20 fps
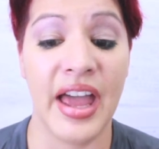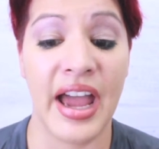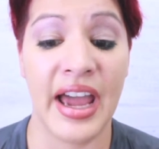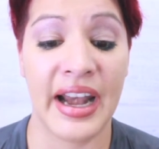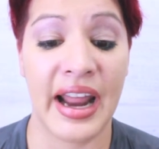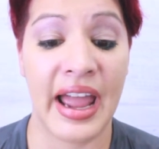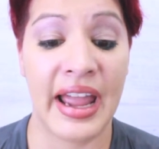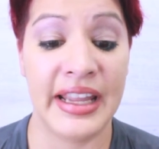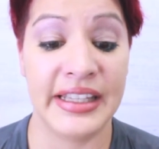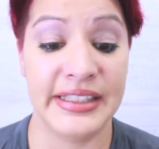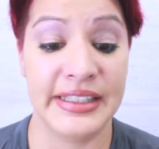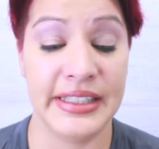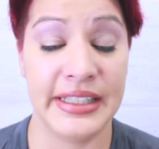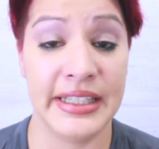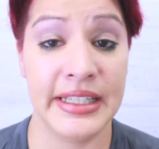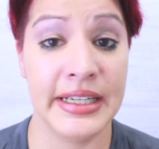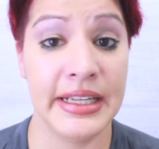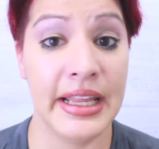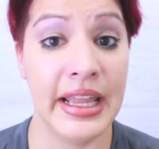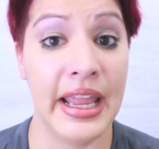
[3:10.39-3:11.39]
that I
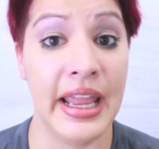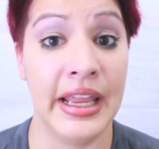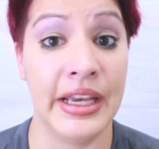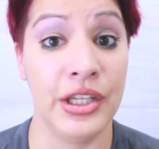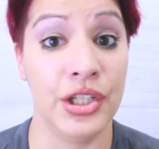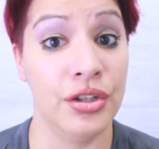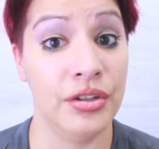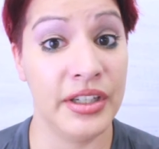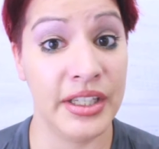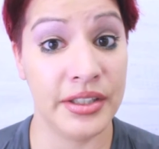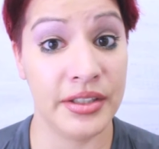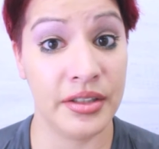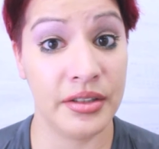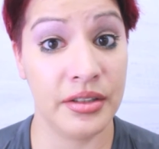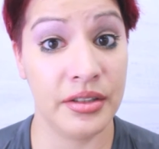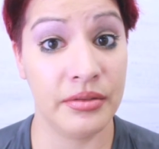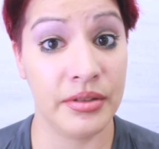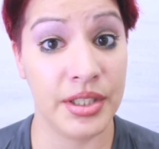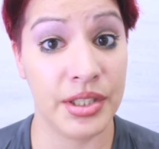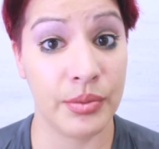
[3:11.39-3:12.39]
did, and you need
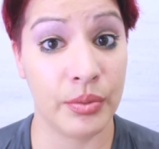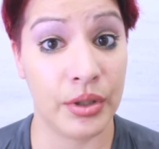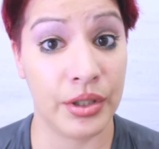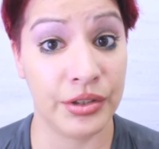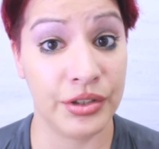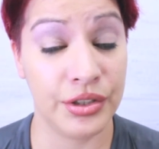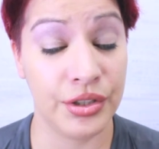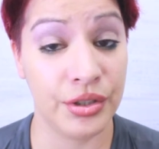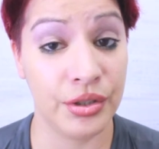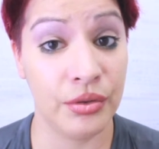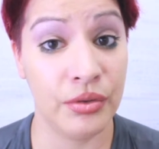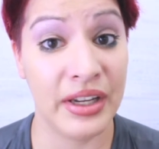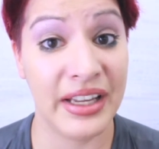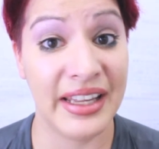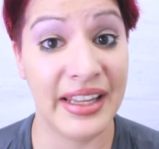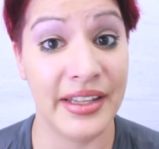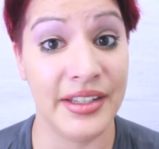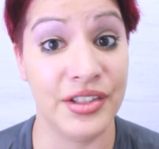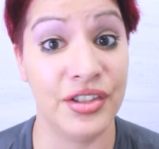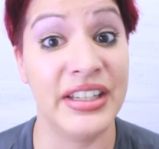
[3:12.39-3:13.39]
to do as well
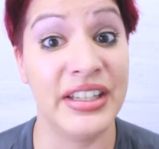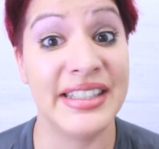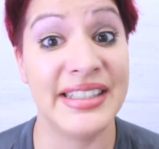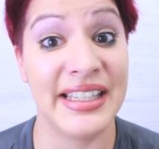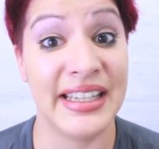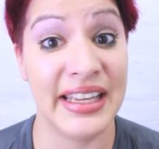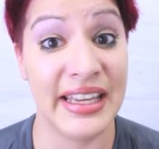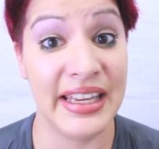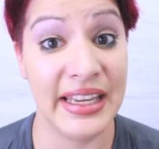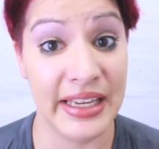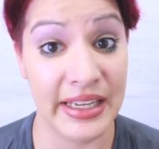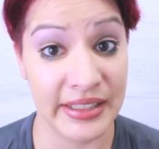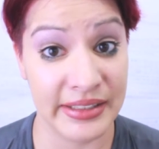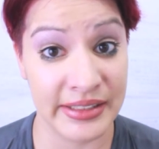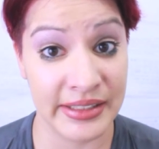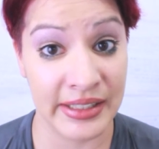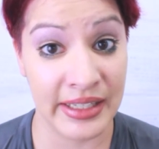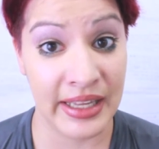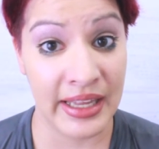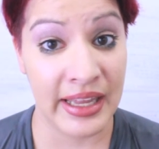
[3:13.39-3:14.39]
too, is you need to
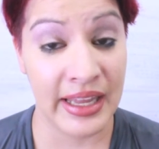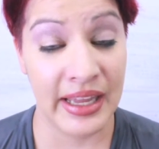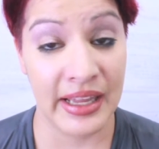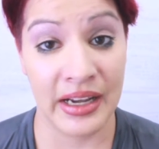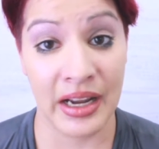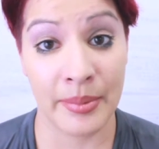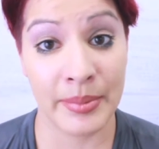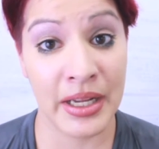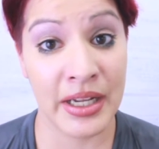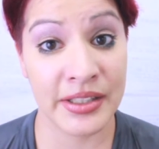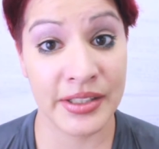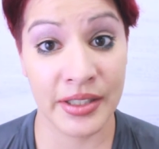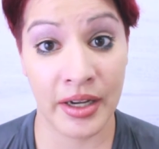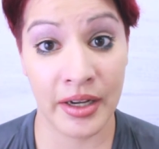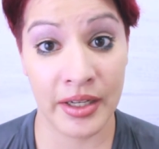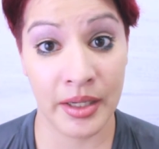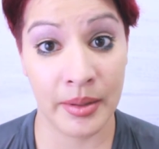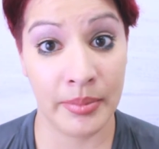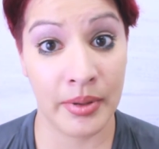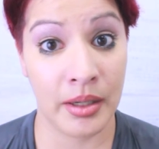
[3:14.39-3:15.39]
eat. And I'm not
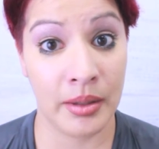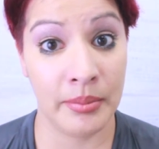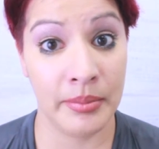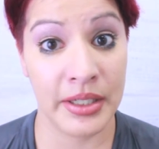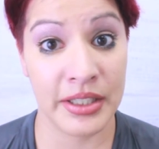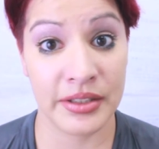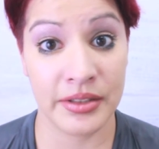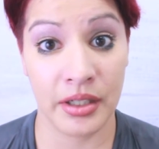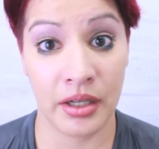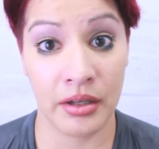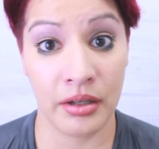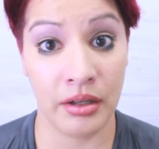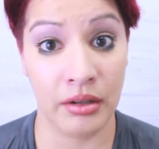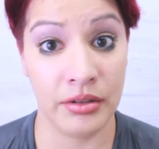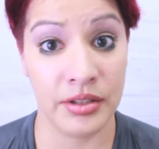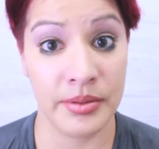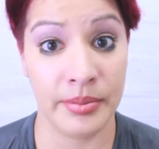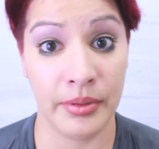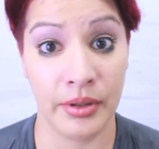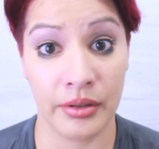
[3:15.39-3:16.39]
talking about
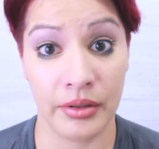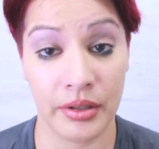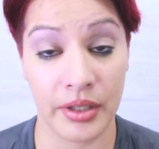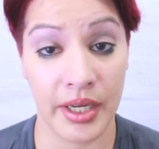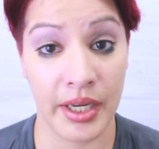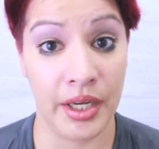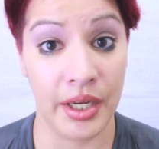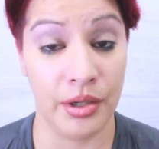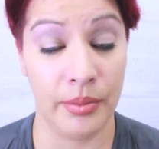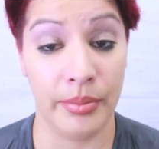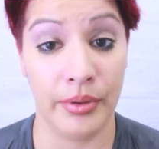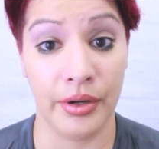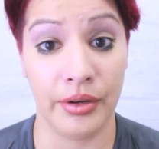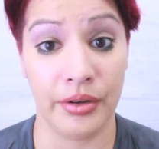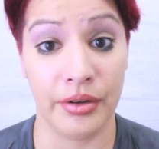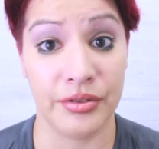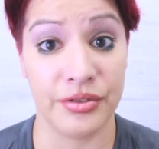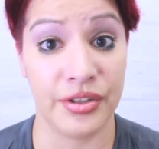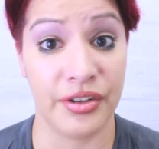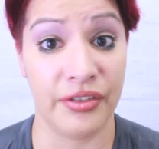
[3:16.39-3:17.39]
McDonald's, Burger King, your
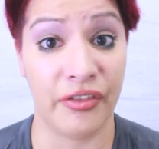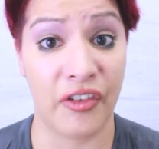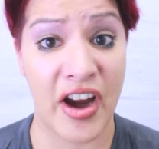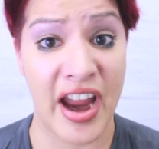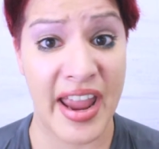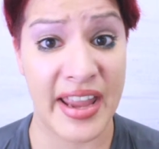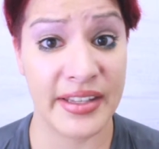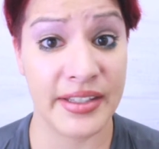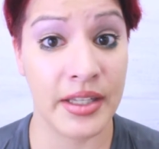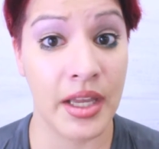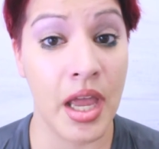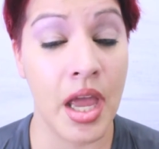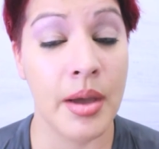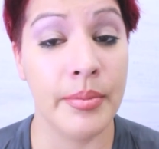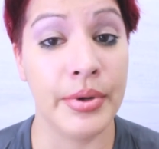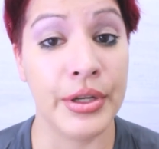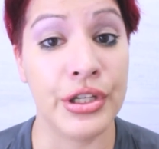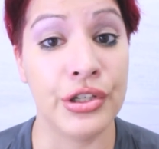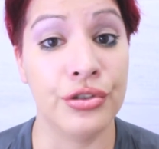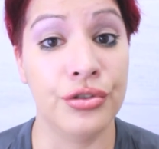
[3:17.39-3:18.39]
burgers, your fries,
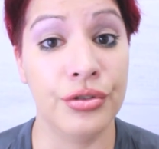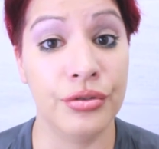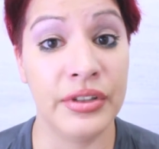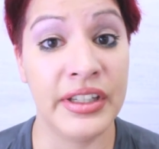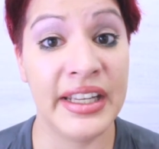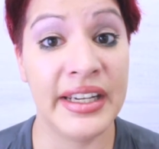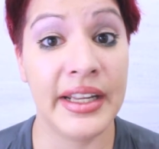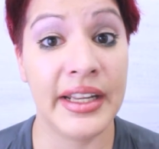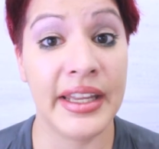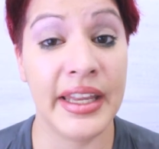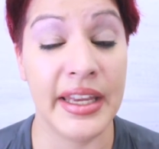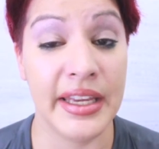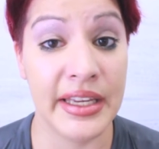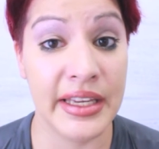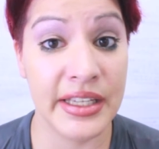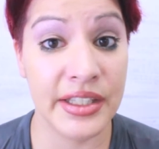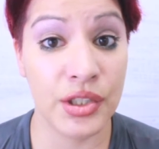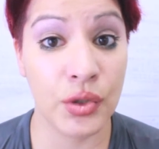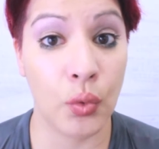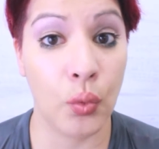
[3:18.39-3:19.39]
but you do need to
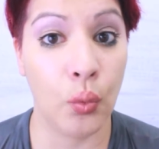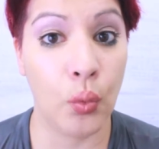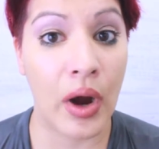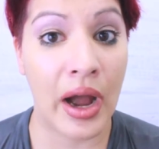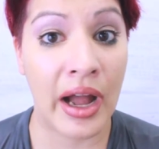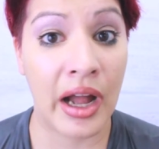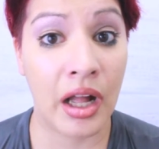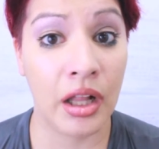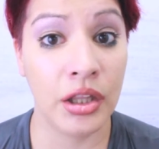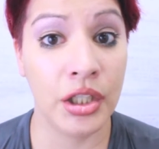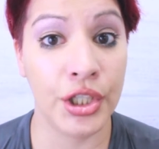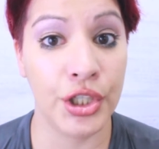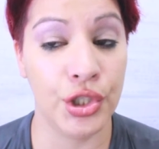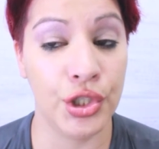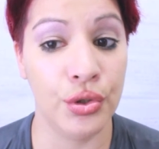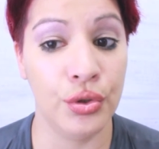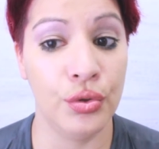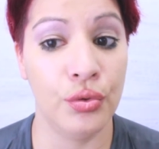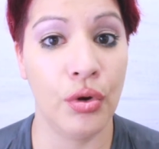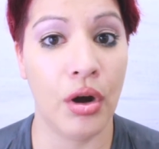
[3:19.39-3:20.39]
eat while
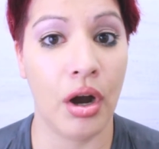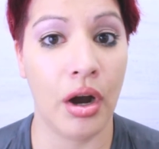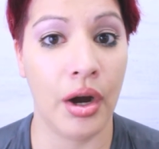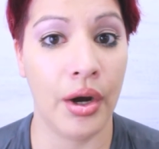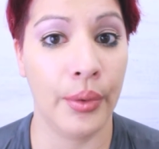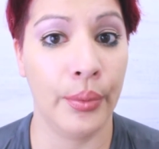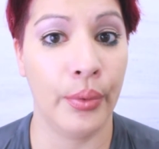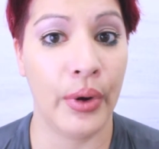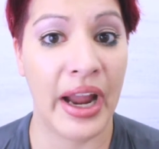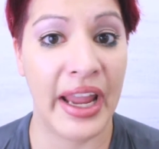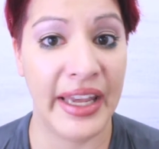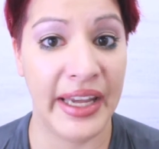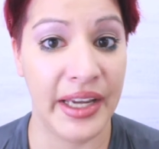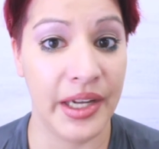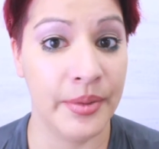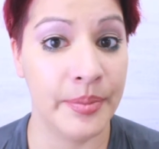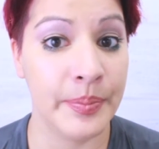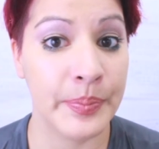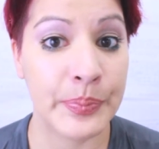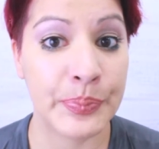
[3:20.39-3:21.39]
you are
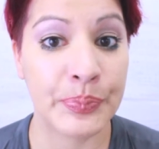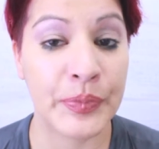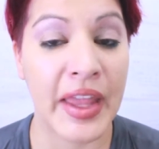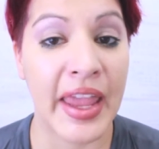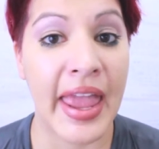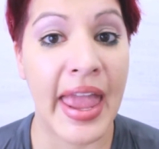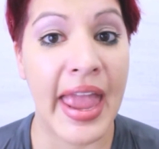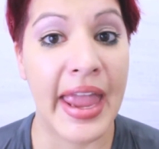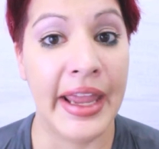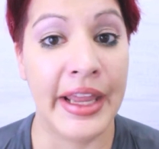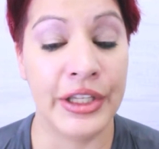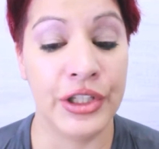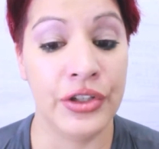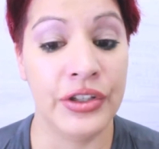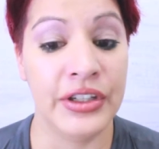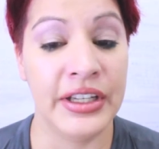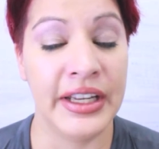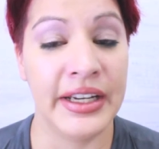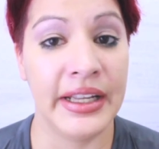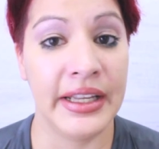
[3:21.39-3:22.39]
writing.
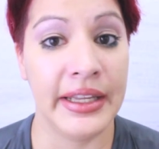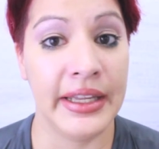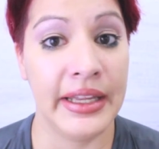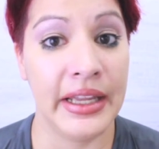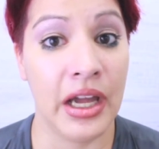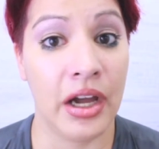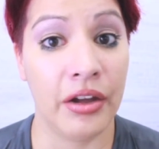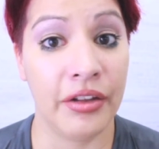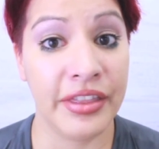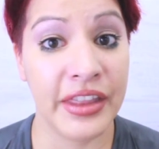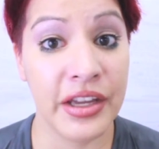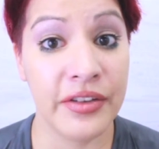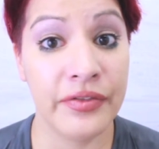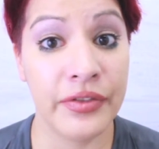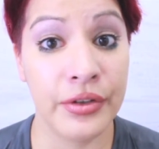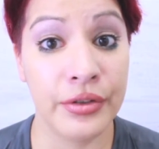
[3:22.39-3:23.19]
And you need to eat healthy